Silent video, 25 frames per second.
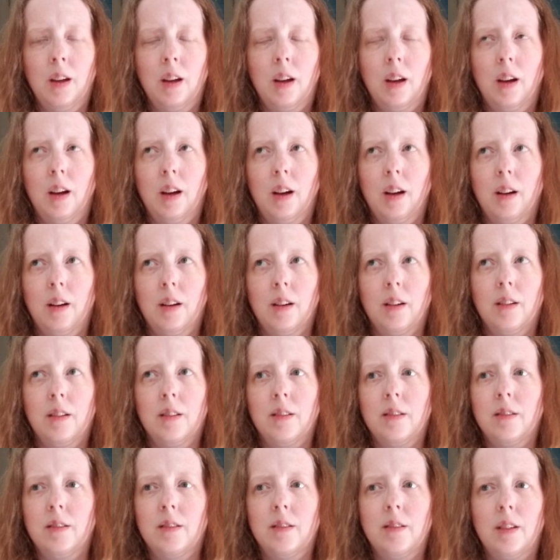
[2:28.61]
Uh,
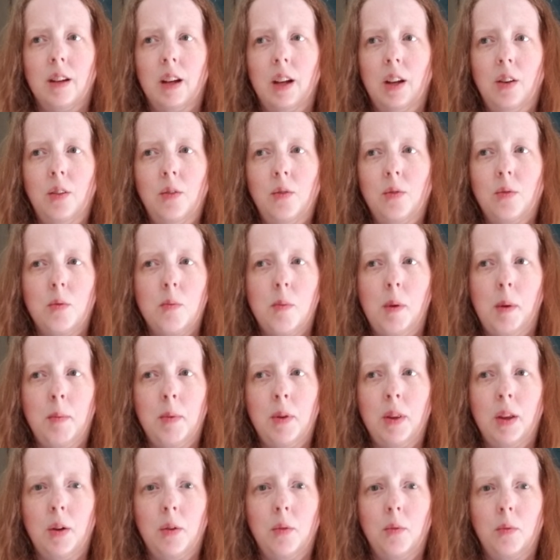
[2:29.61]
I don't
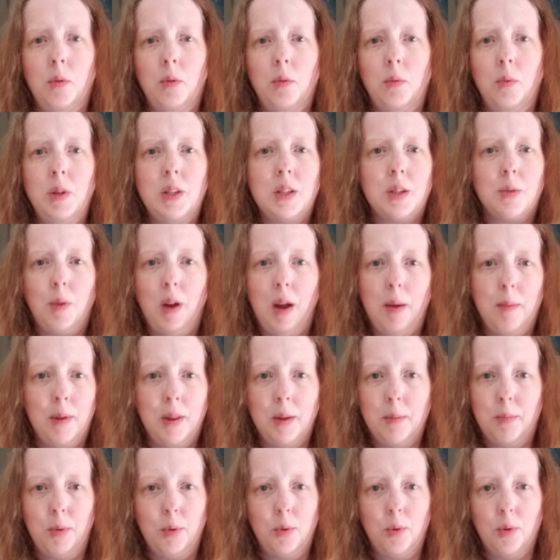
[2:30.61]
remember that we swam in
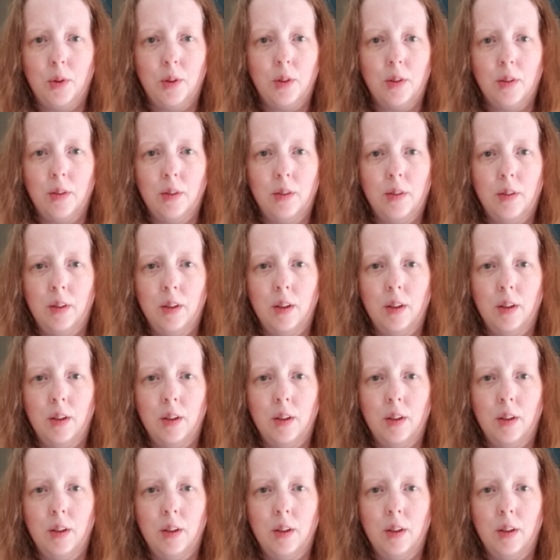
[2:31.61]
the pool,